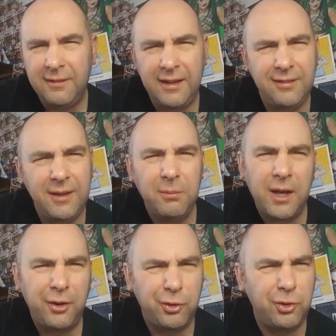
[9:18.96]
This seemed
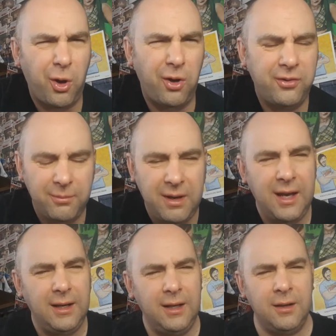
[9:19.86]
like shorter
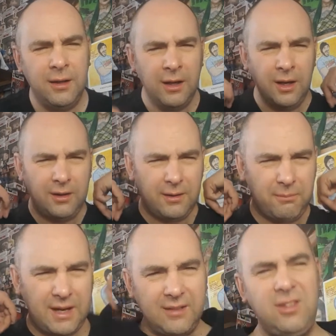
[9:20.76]
Mania. The
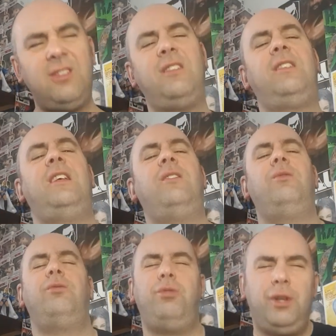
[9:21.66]
matches
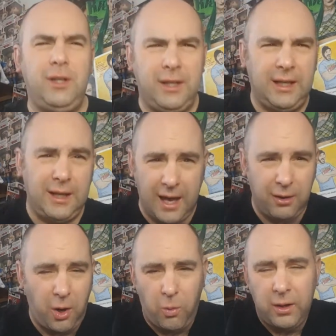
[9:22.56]
didn't really
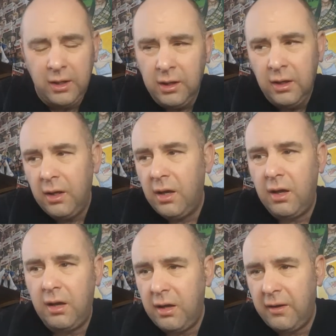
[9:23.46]
get going.
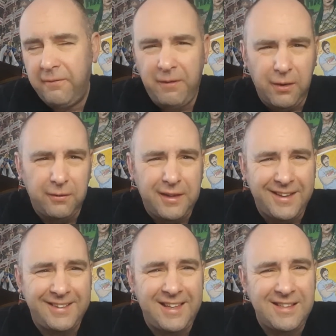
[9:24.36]
Felt
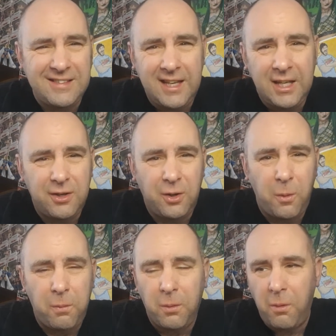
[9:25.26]
that this needed a
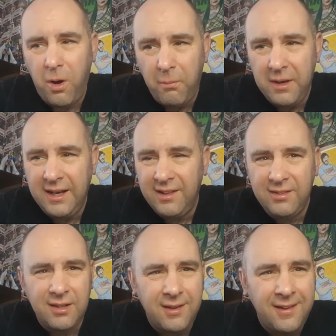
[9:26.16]
couple of more
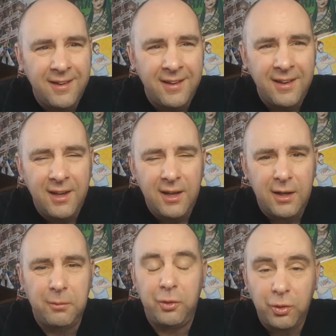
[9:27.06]
minutes.
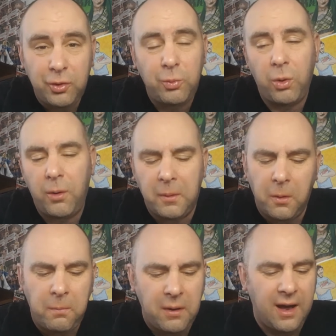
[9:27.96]
It was just warming
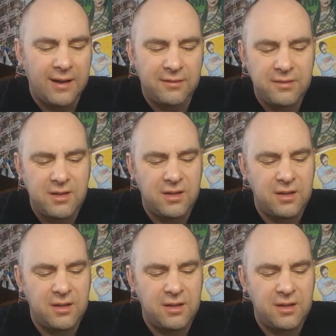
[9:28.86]
up as